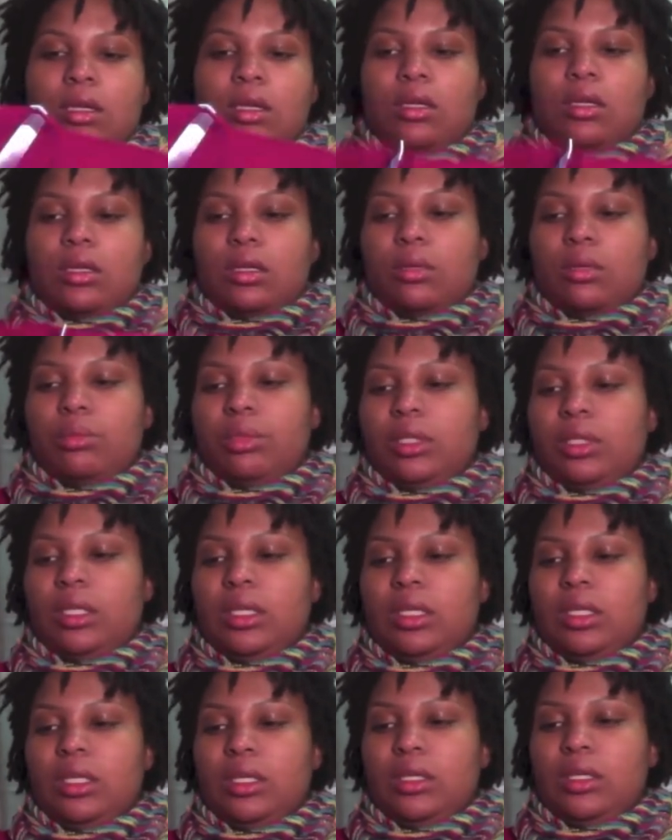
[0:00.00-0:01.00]

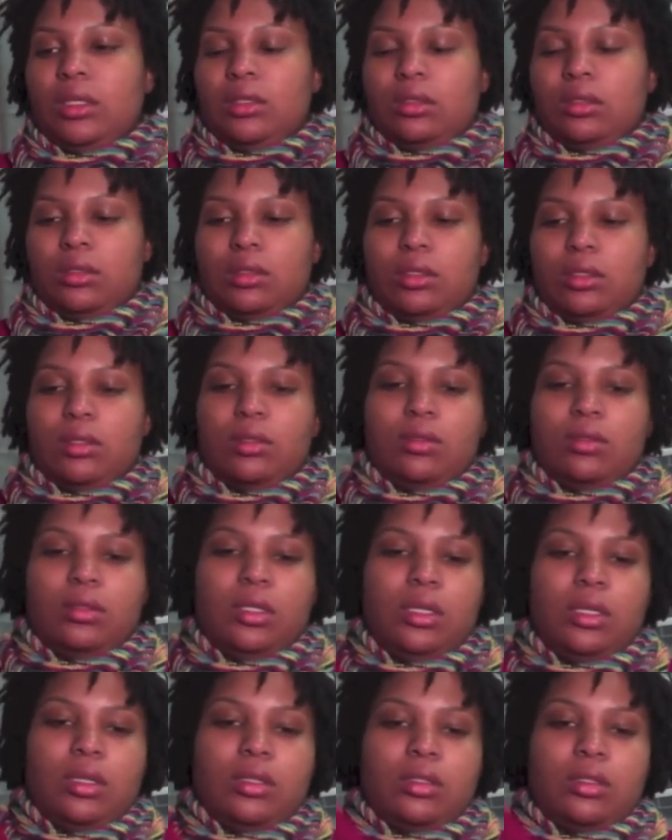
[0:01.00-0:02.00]
completed, so
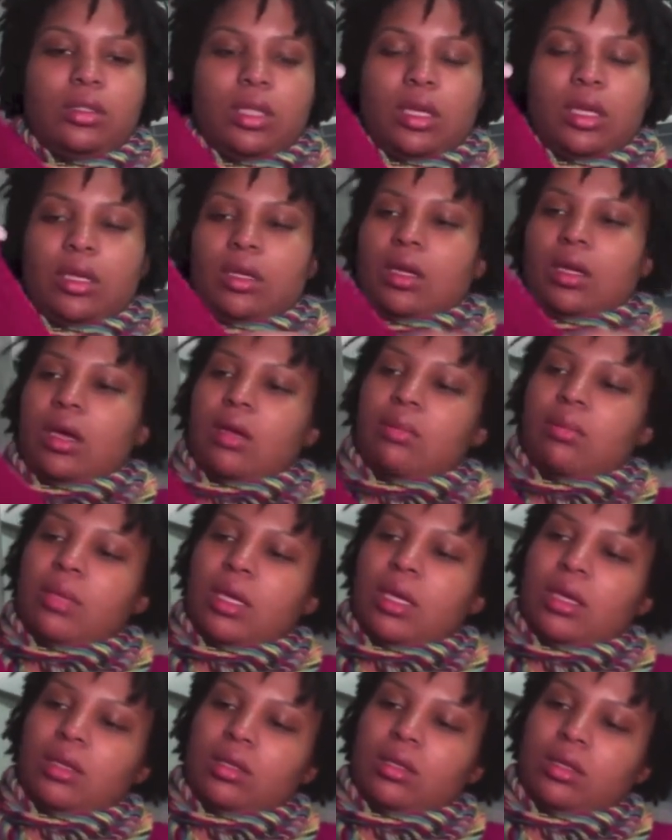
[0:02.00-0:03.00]
here's like, I
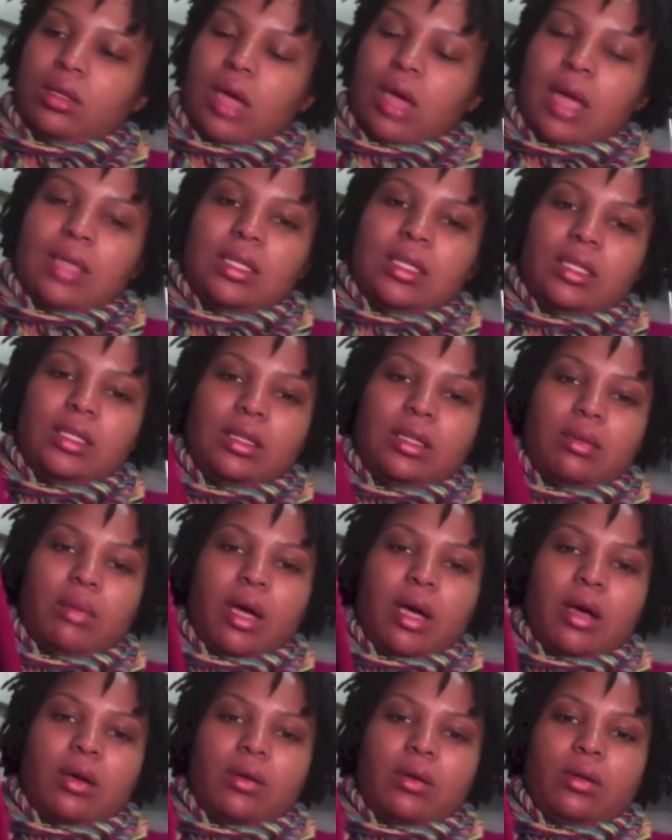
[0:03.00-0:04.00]
did
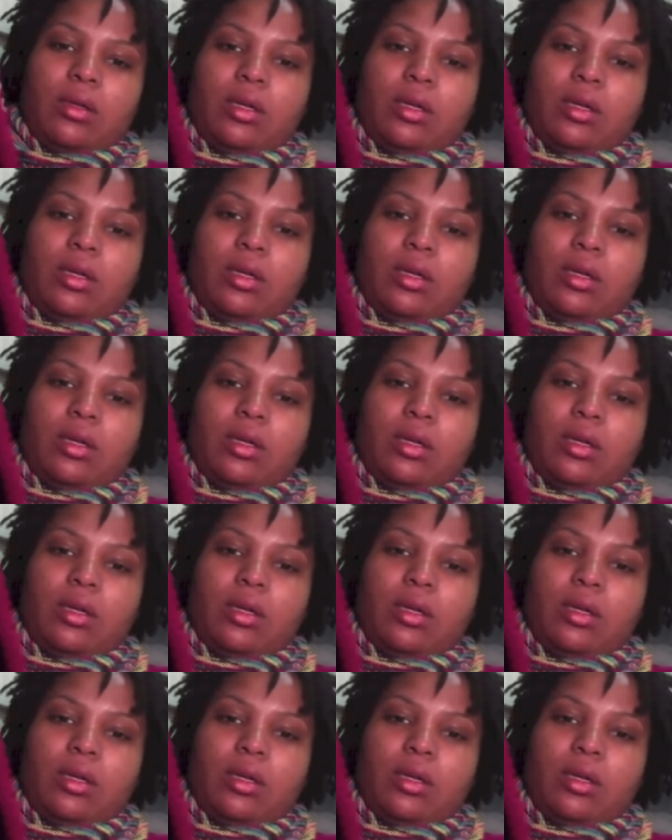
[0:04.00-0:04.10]
about,